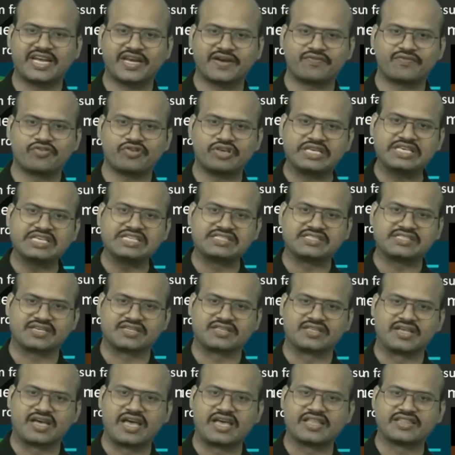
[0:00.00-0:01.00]
to each
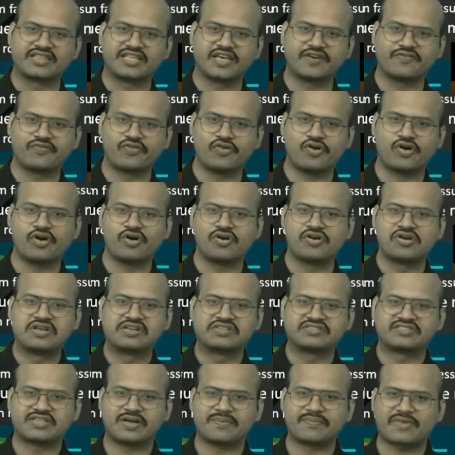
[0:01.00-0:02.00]
other, and therefore
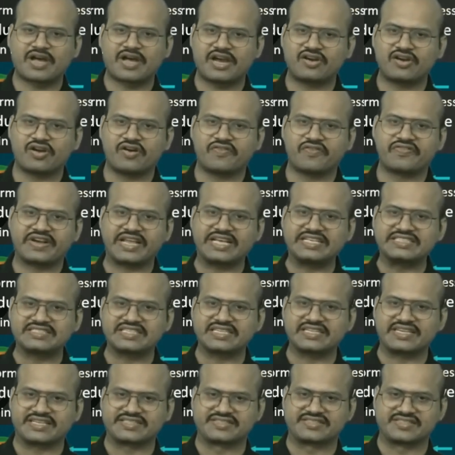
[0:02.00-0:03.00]
some kind of
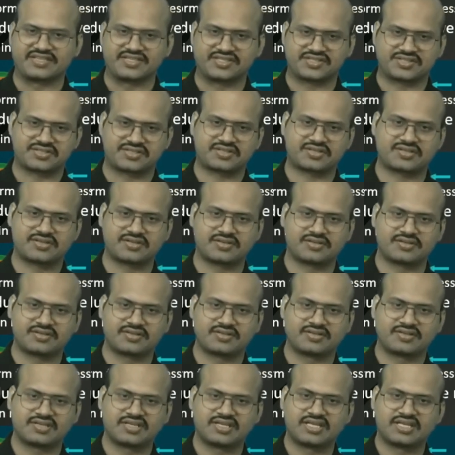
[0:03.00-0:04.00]
tension exists.
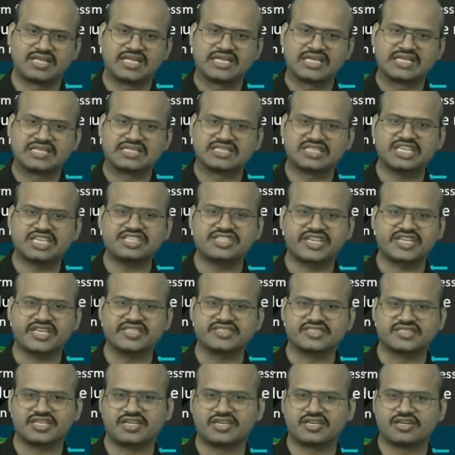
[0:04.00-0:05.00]
This
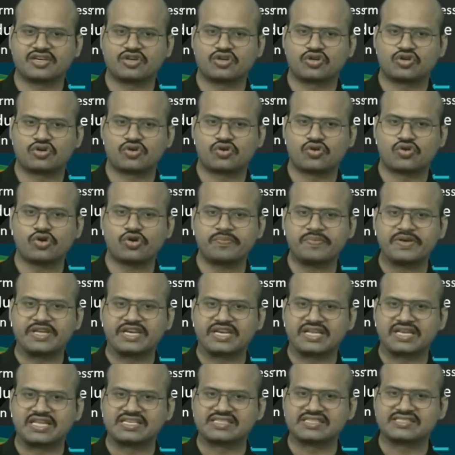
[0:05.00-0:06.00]
tension could be
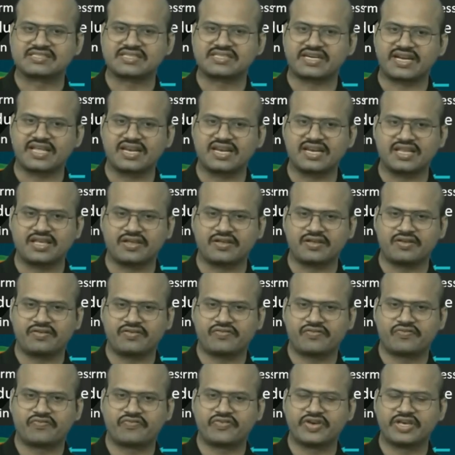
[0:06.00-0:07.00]
released suddenly
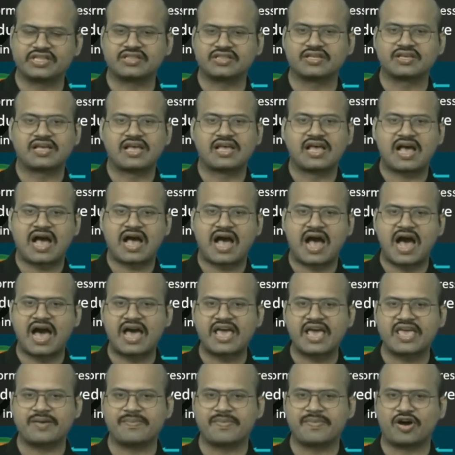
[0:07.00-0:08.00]
with
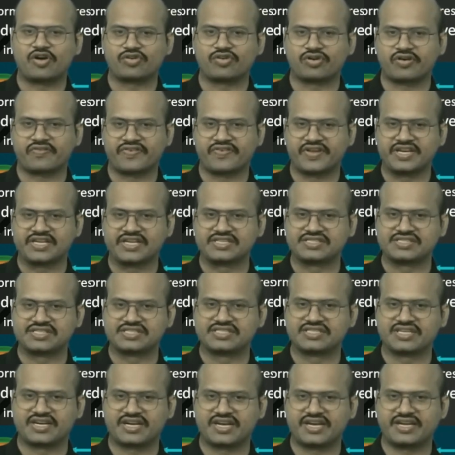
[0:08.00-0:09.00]
high amount of energy,
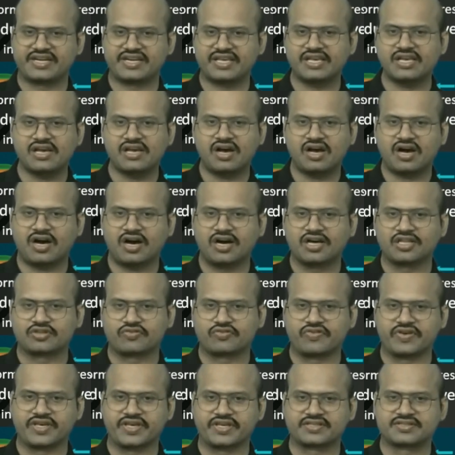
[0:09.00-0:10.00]
generating
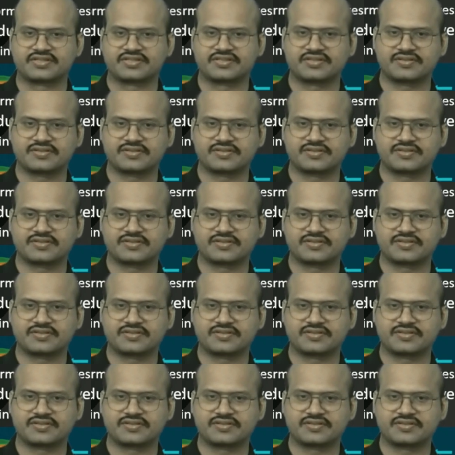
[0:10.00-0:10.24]
earthquakes.